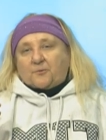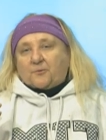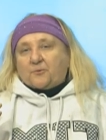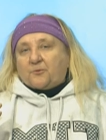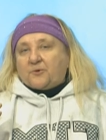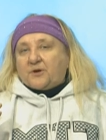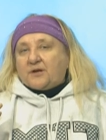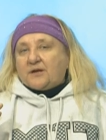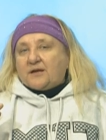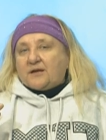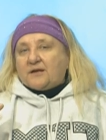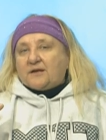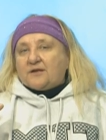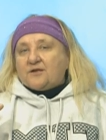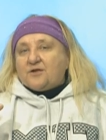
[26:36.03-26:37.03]

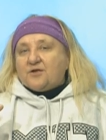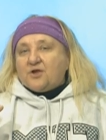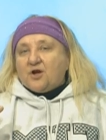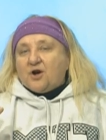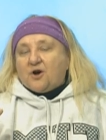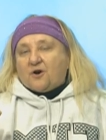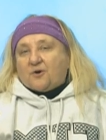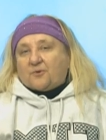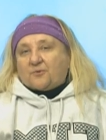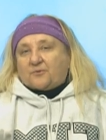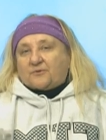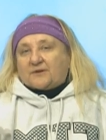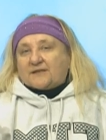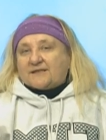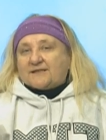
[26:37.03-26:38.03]
We know
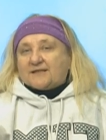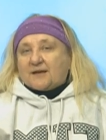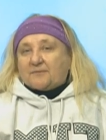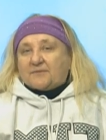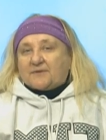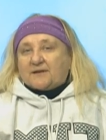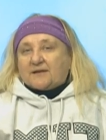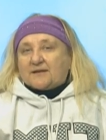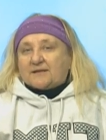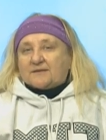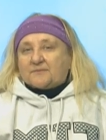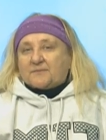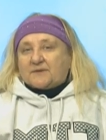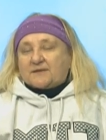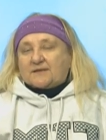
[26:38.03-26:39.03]
that something is
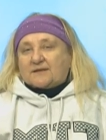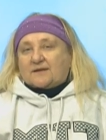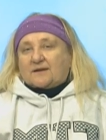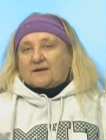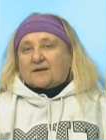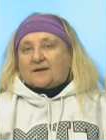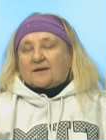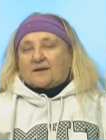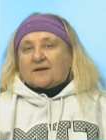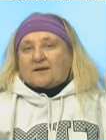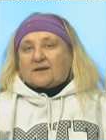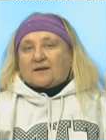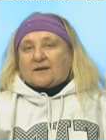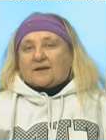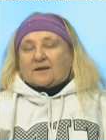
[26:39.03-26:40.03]
missing
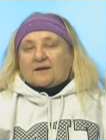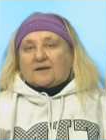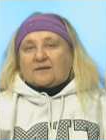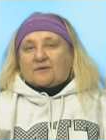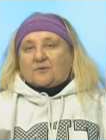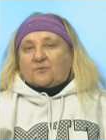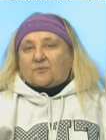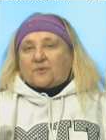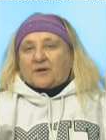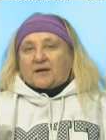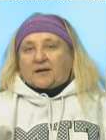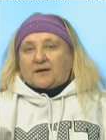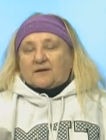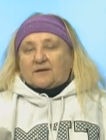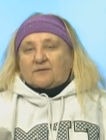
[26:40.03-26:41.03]
in the
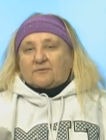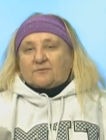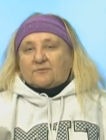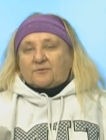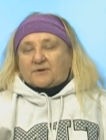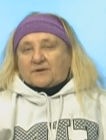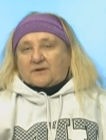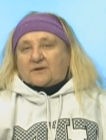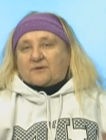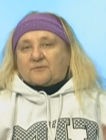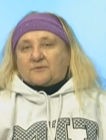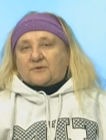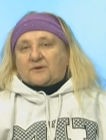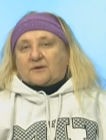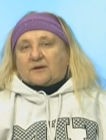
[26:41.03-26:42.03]
way we
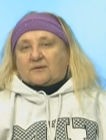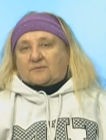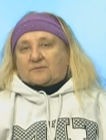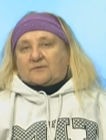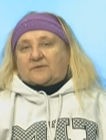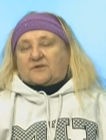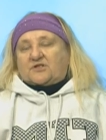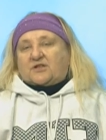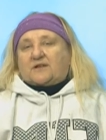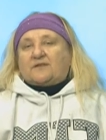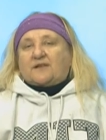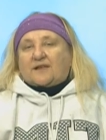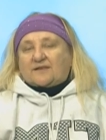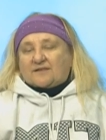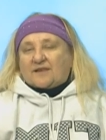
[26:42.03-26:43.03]
communicate with each other,
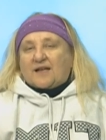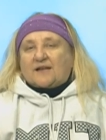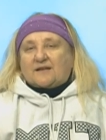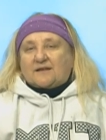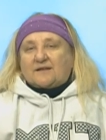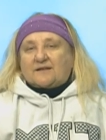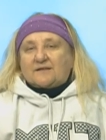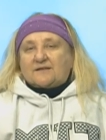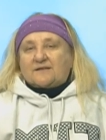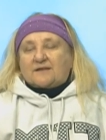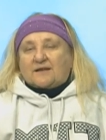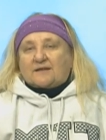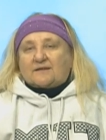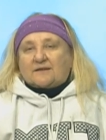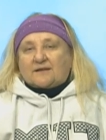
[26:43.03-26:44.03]
and that is
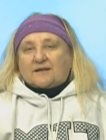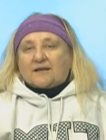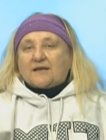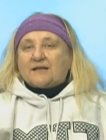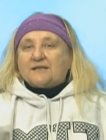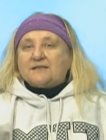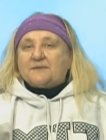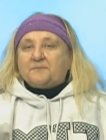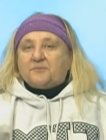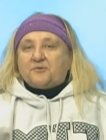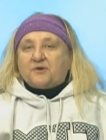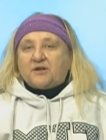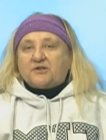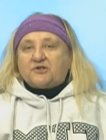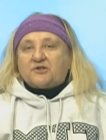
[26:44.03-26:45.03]
that
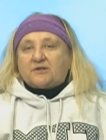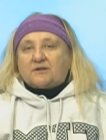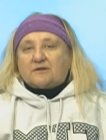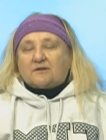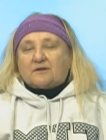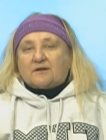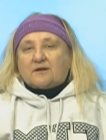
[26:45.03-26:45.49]
expression